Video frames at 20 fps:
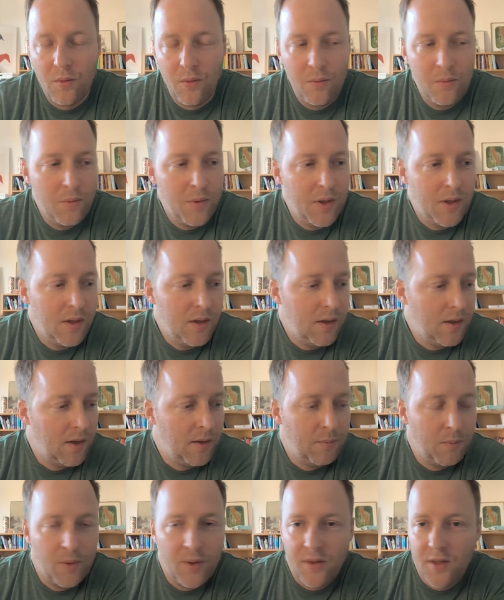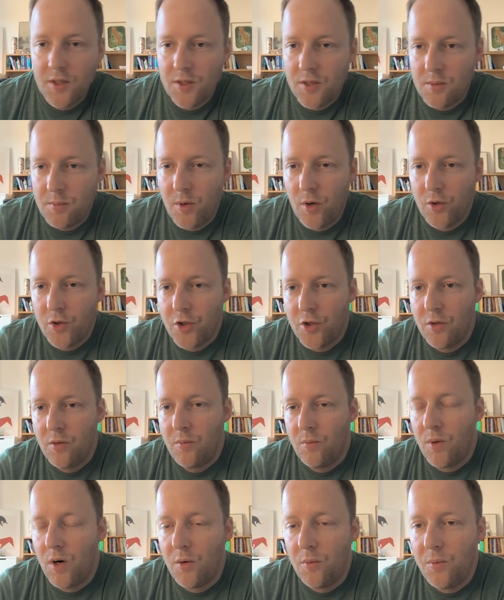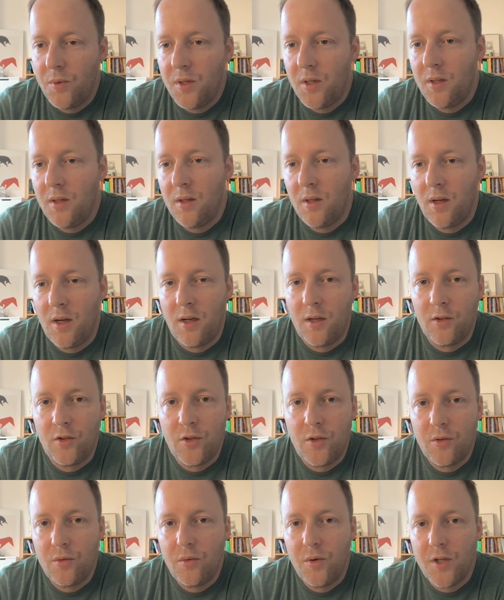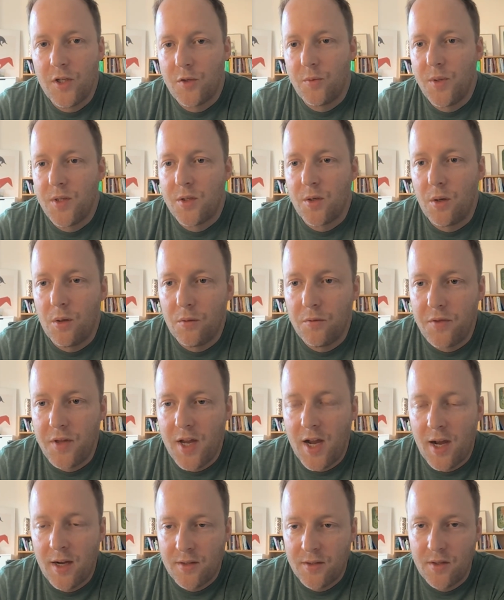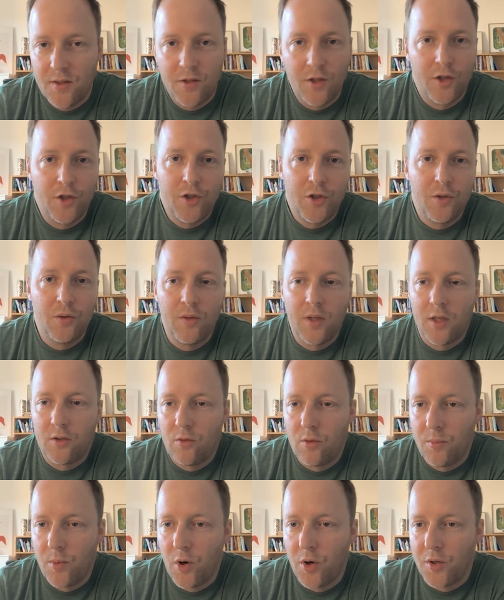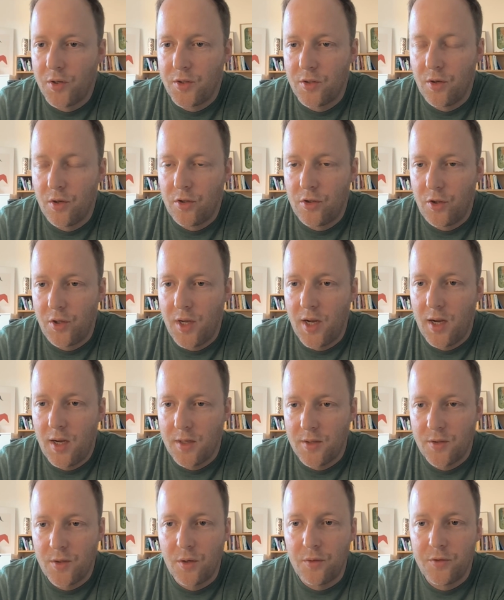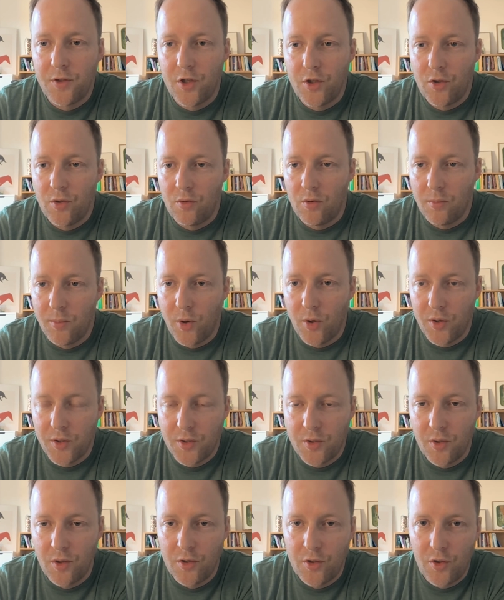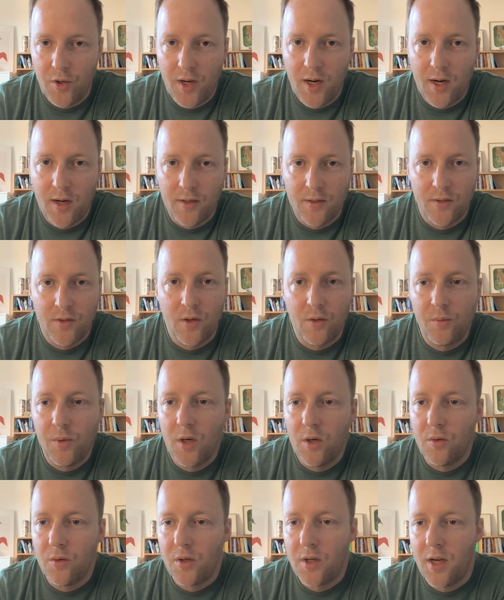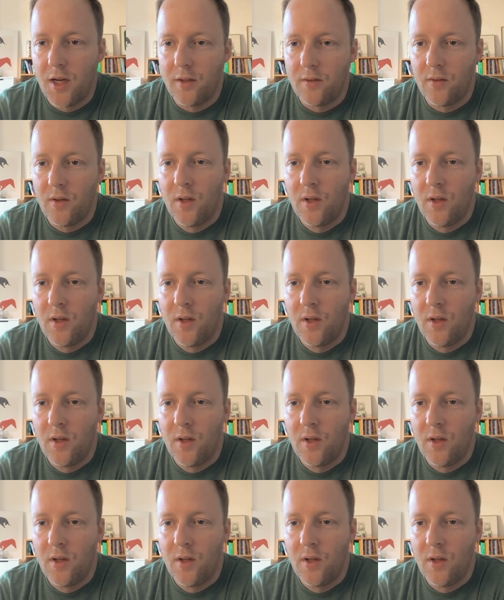with Distalmotion, what we do is we solve the access issue that robotic surgery has, soft tissue robotic surgery has. So we look at